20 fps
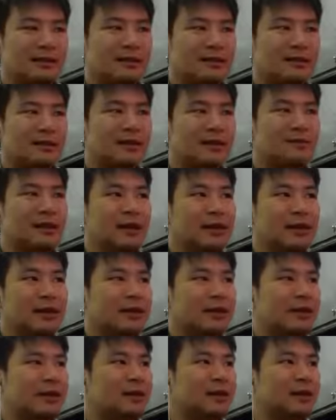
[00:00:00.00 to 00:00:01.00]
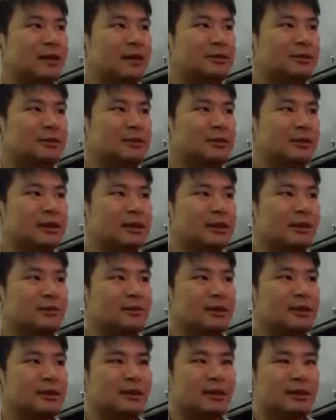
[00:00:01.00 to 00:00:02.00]
In fact, he has like another project which
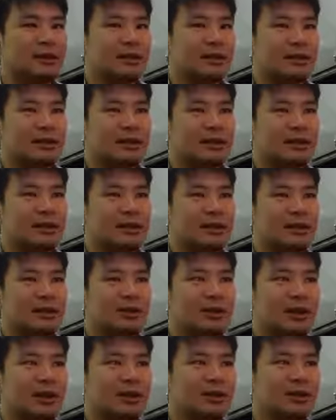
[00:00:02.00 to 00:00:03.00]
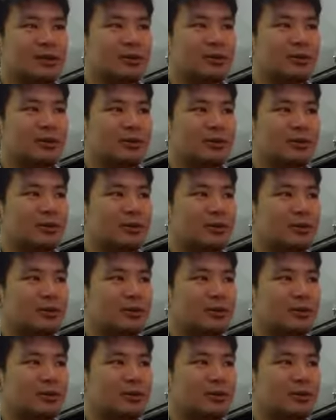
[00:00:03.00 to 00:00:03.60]
is trying to